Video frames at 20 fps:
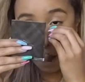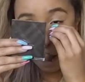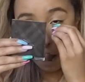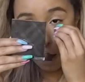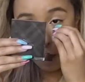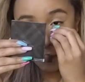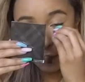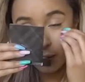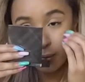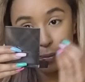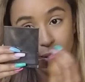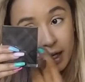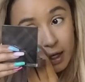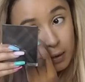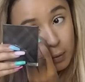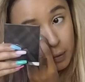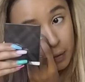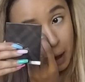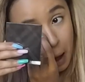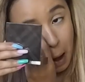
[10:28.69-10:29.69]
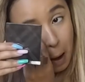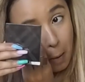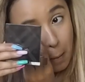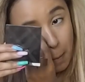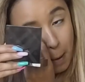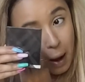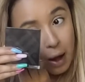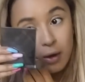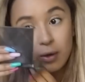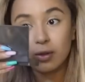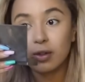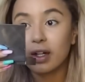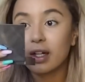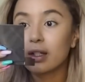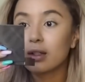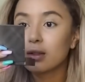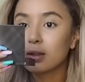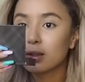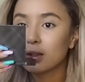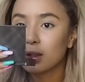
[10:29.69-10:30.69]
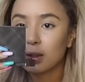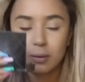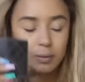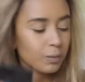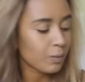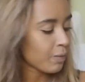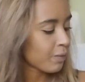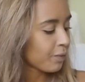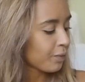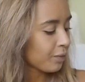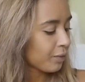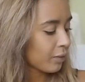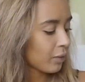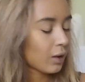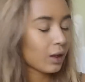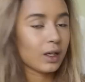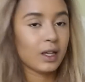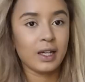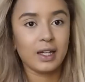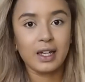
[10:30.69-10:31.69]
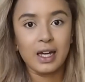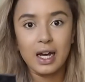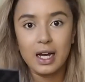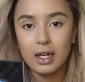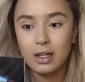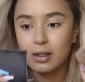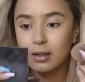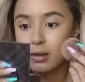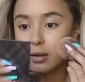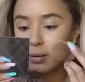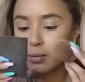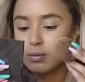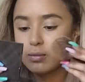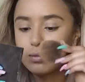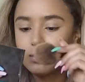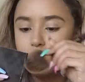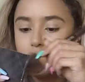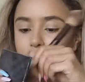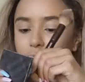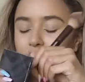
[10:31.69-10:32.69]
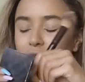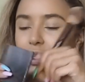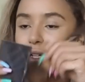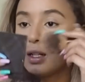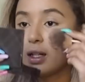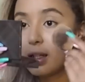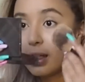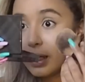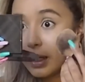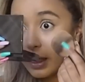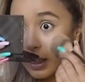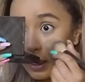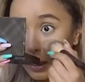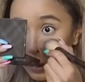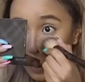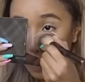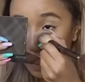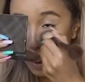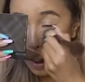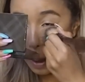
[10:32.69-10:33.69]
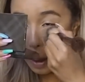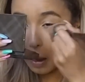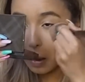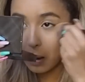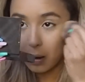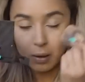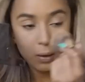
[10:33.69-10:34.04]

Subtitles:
if I bake without powdering, it can look a little bit,